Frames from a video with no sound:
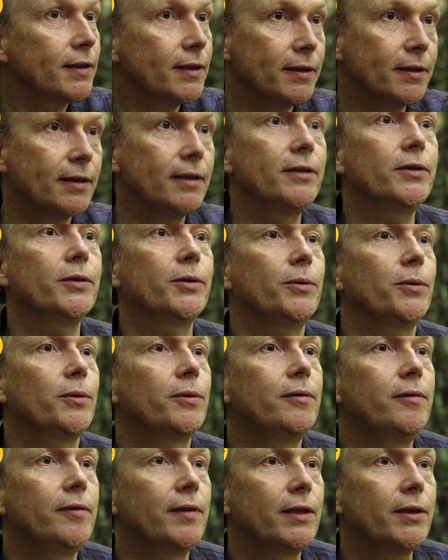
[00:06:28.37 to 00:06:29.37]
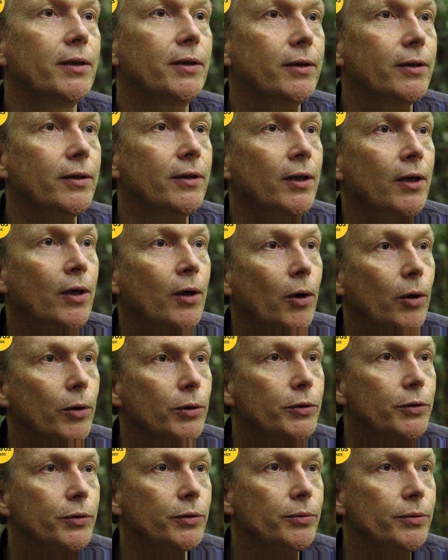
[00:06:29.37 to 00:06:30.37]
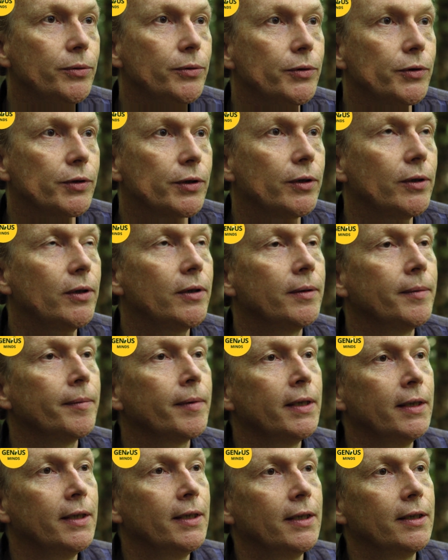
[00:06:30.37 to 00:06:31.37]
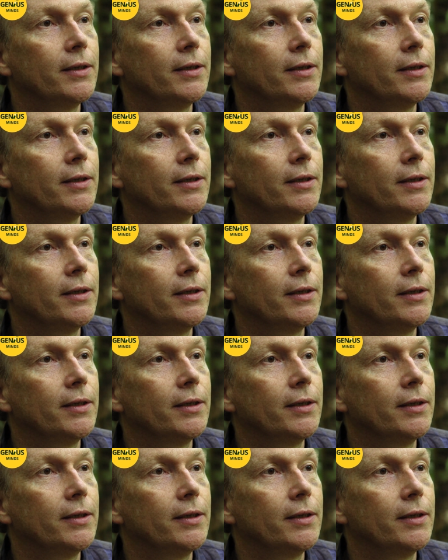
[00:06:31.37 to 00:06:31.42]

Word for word: But half of the biodiversity is found above ground level.